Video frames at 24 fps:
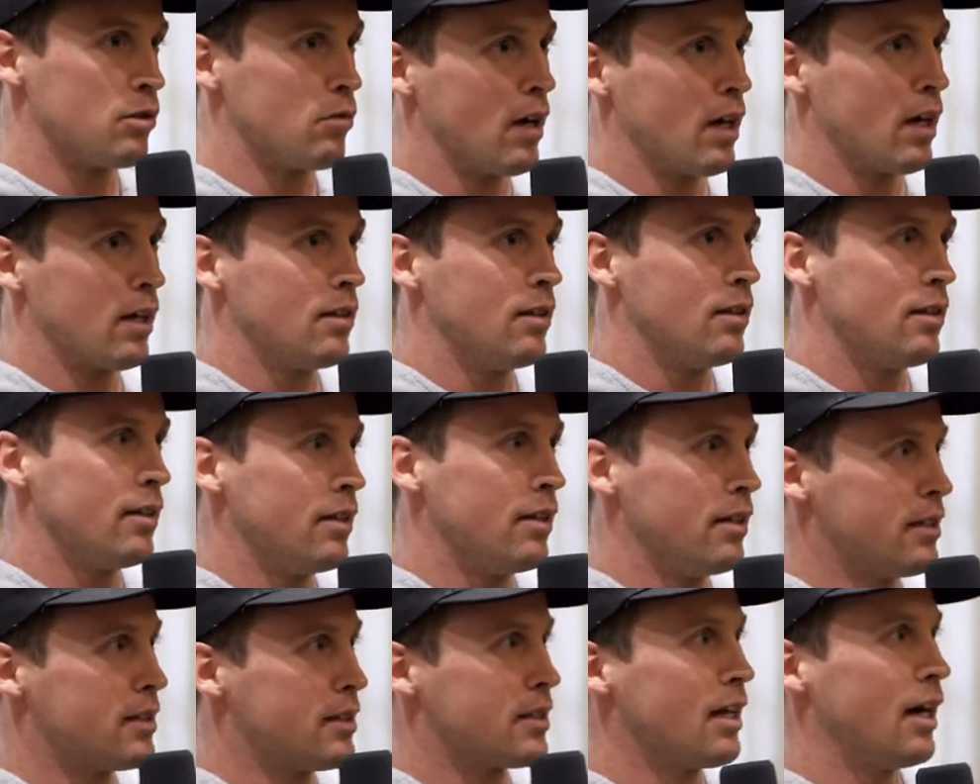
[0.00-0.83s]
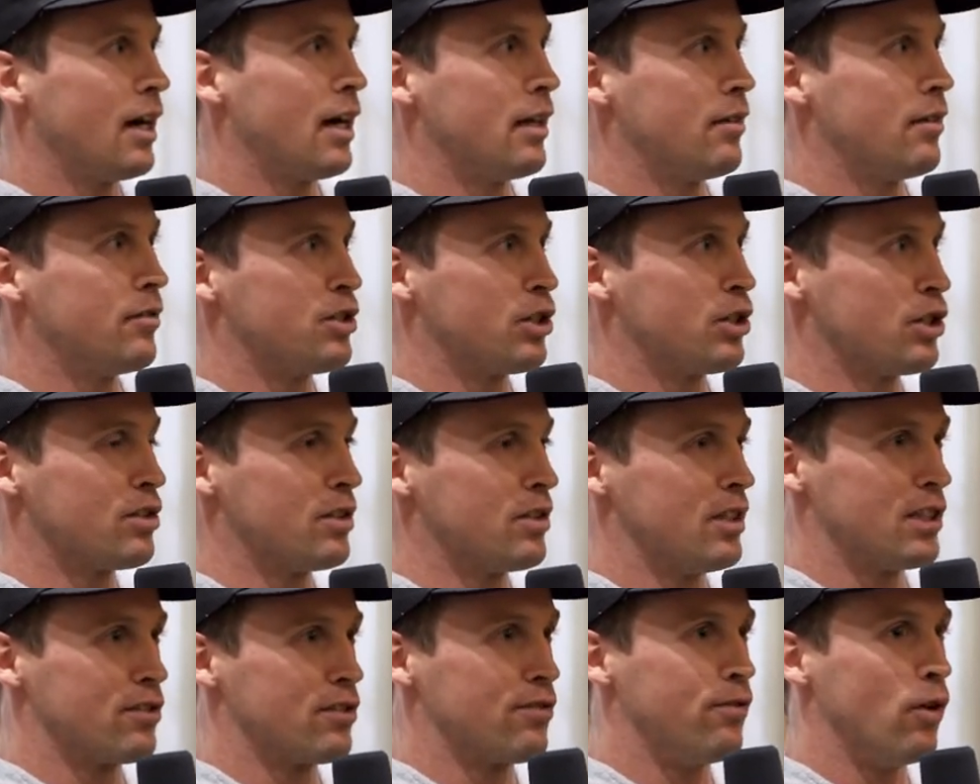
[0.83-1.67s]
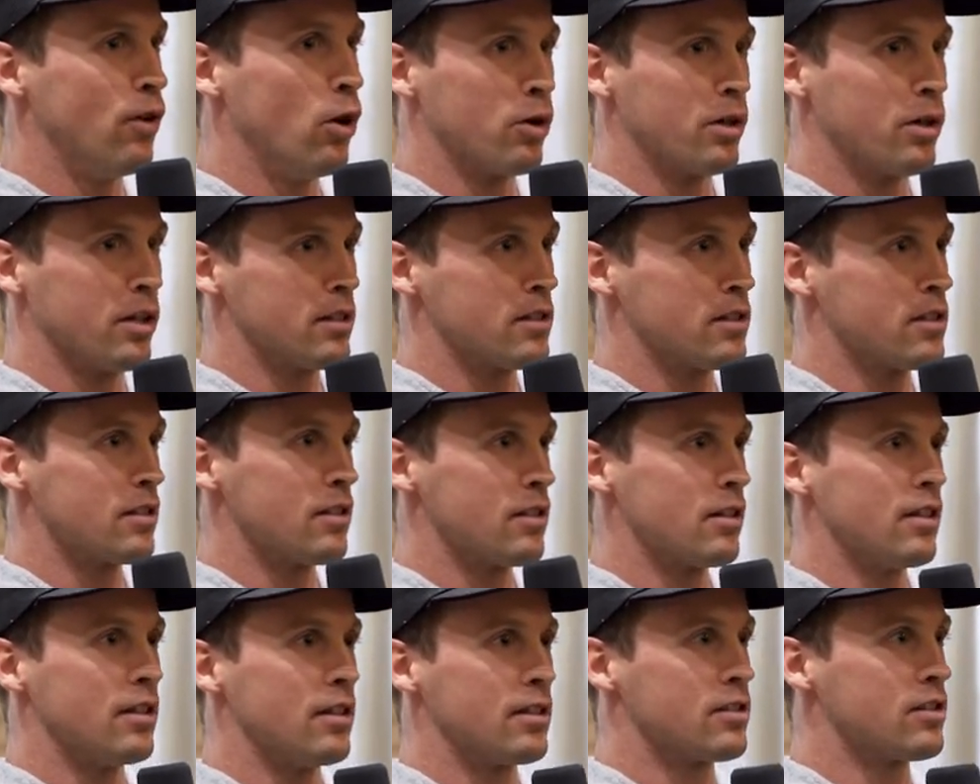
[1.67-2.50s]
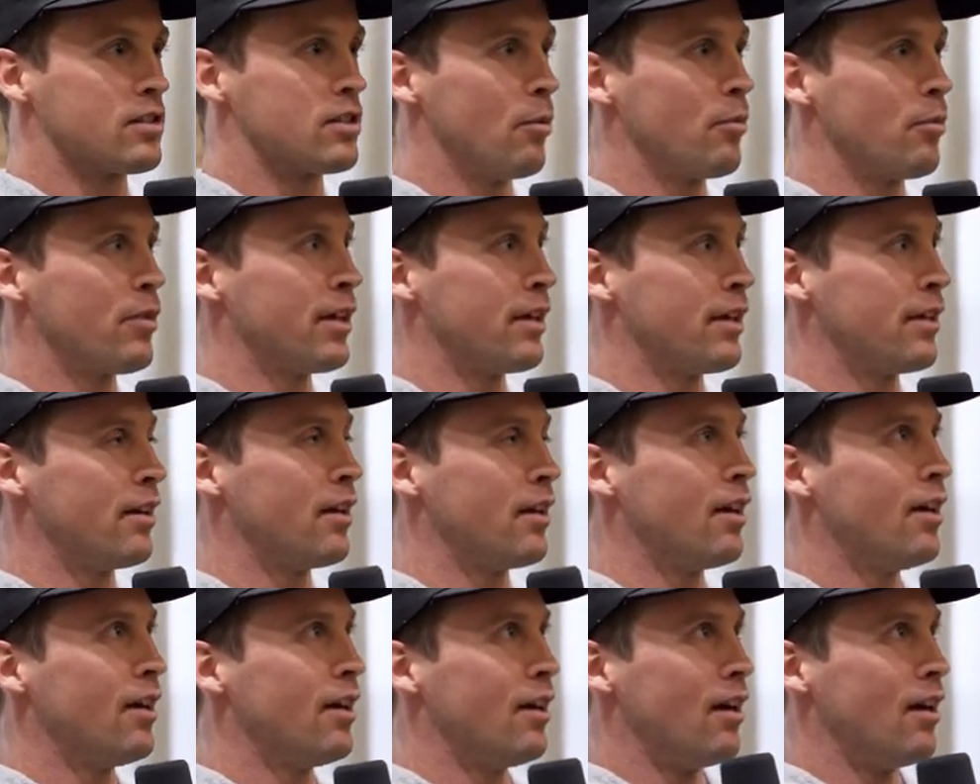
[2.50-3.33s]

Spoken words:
directly is kind of just is focus is something